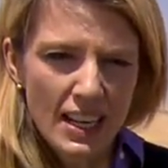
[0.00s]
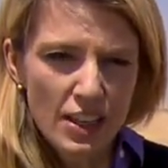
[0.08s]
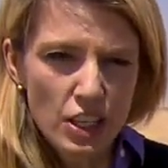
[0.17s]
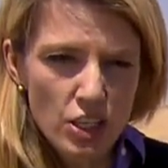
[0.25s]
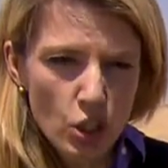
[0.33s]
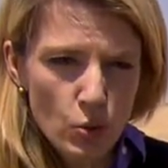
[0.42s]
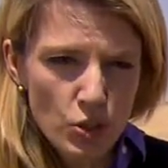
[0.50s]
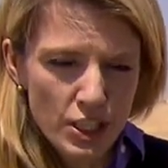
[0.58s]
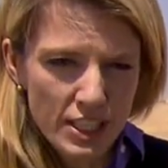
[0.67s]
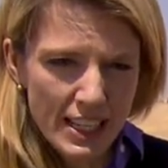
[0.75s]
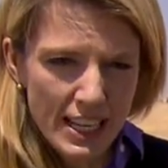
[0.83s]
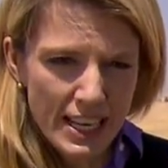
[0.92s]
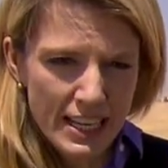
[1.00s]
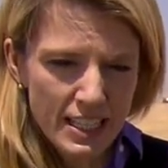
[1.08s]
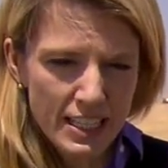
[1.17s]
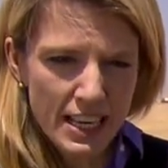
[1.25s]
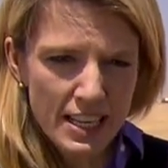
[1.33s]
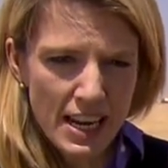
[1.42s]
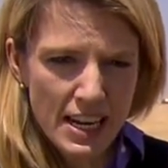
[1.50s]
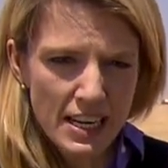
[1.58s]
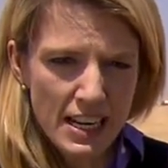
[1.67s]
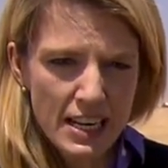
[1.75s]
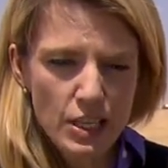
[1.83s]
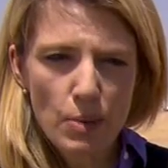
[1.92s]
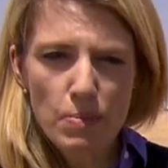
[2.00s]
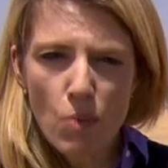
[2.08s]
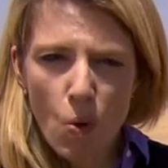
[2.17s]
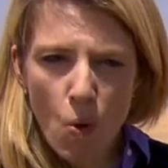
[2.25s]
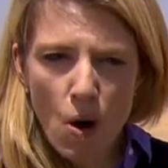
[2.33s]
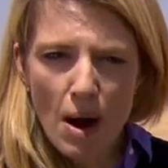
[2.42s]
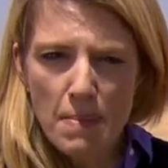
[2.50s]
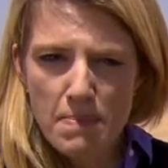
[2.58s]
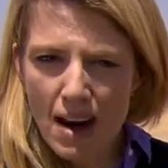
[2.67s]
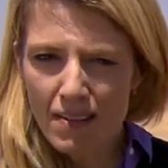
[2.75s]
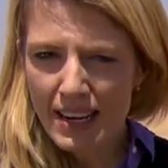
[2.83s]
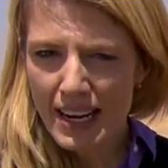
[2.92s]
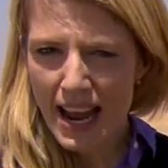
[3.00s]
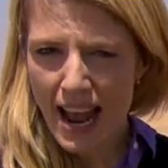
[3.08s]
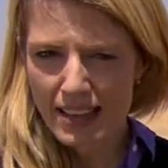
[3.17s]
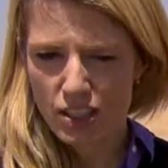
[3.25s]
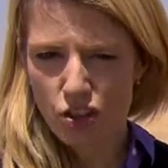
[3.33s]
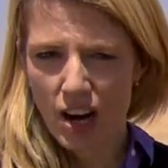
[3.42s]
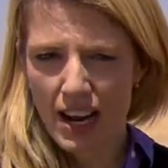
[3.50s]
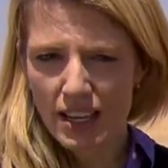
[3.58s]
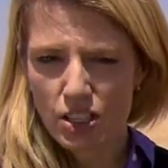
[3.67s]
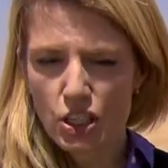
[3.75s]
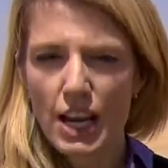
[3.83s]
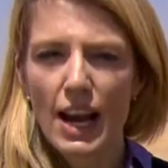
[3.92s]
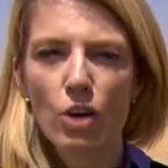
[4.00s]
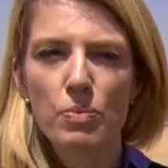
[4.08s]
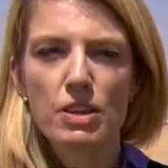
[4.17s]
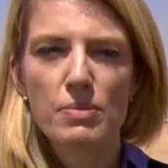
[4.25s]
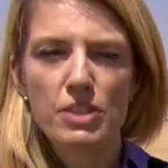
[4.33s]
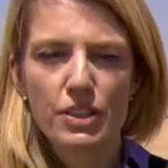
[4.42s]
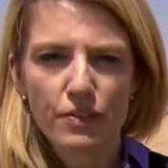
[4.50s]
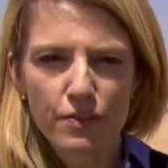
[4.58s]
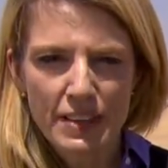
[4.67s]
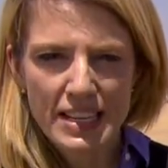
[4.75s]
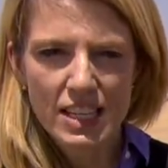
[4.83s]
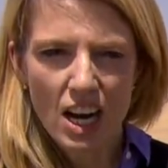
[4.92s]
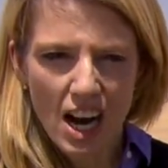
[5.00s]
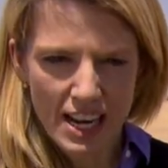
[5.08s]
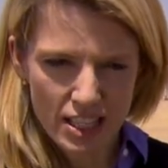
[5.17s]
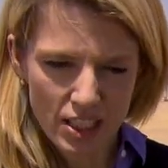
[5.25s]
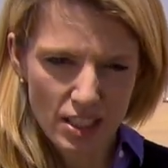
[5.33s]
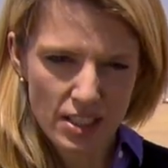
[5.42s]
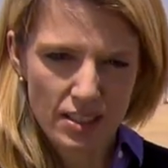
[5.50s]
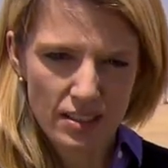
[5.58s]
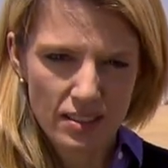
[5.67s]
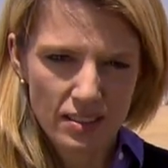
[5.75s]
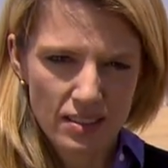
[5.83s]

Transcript: And the soldiers here say they need more American airstrikes to help them defeat ISIS.